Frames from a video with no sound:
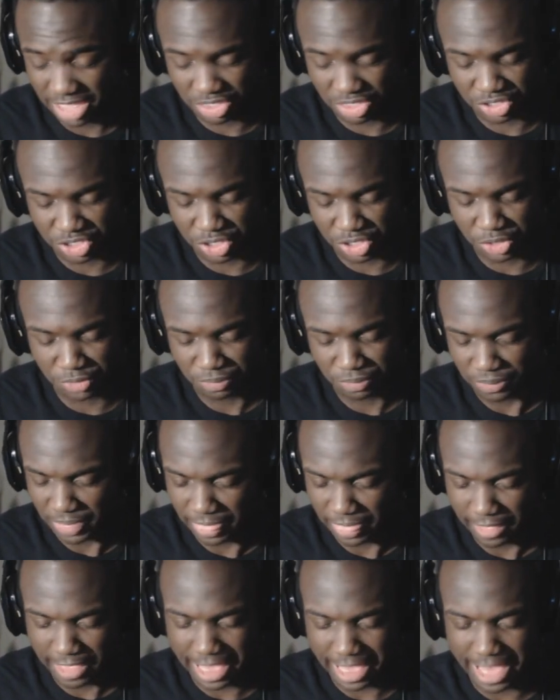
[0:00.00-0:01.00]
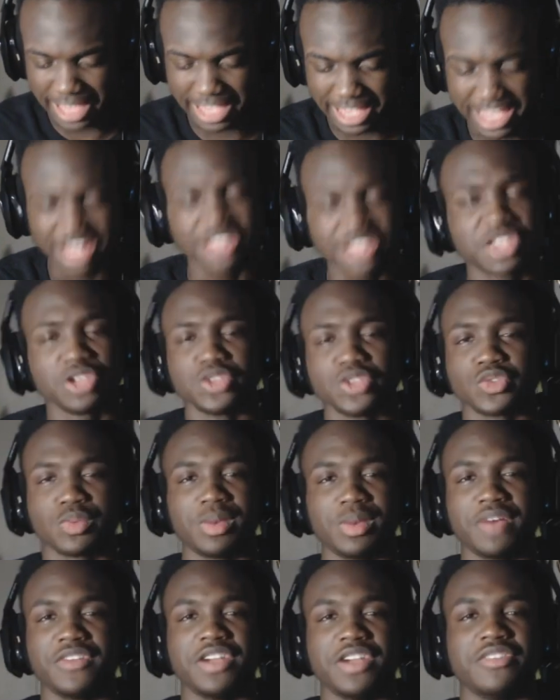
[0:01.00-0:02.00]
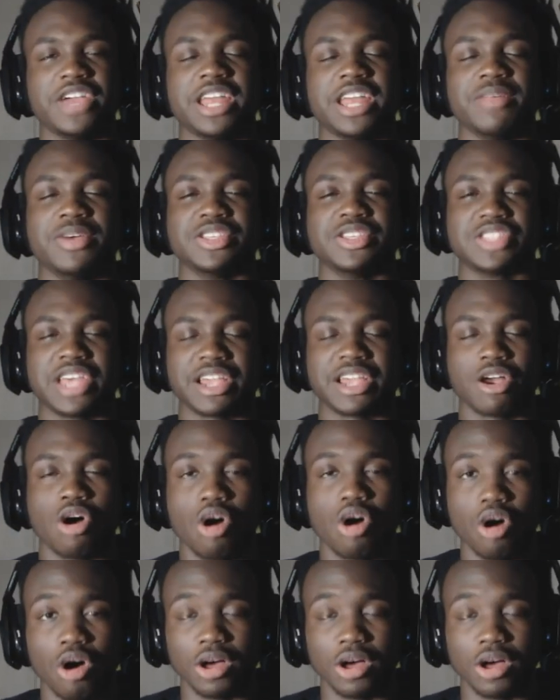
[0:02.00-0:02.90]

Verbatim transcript: In the show, and Kill la Kill is one of my favorite animes like